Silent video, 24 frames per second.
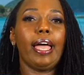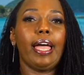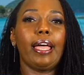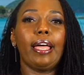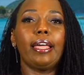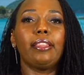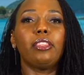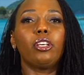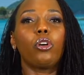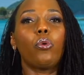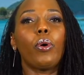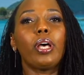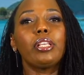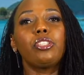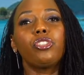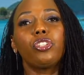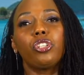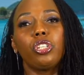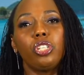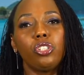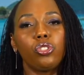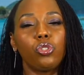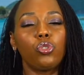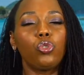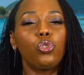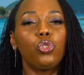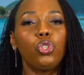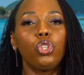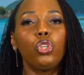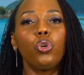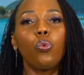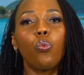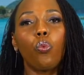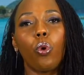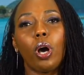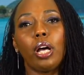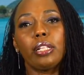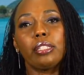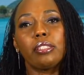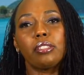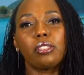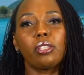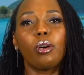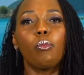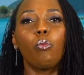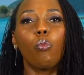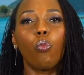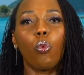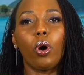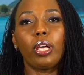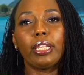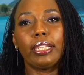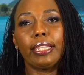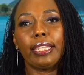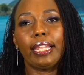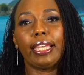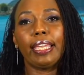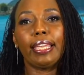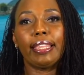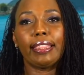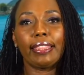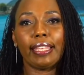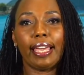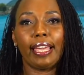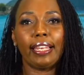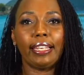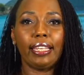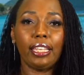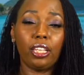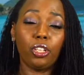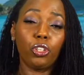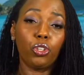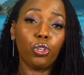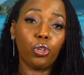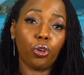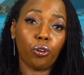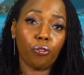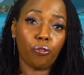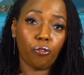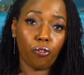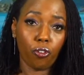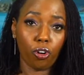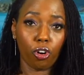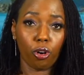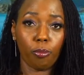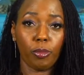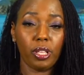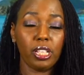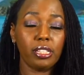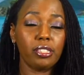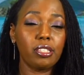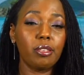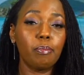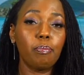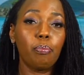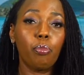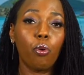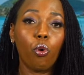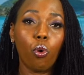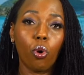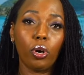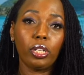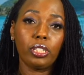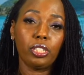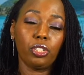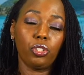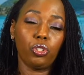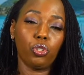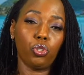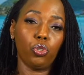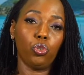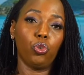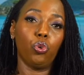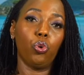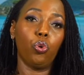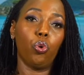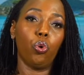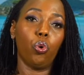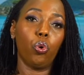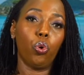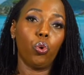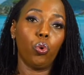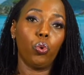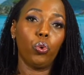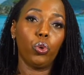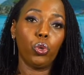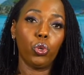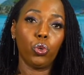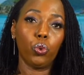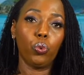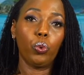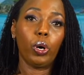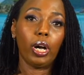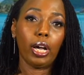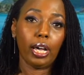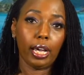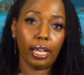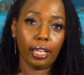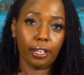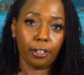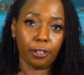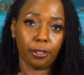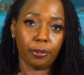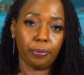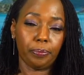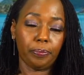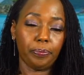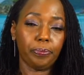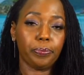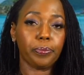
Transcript: And the question is, do you want someone like that in your firm? It's important to know who you hire.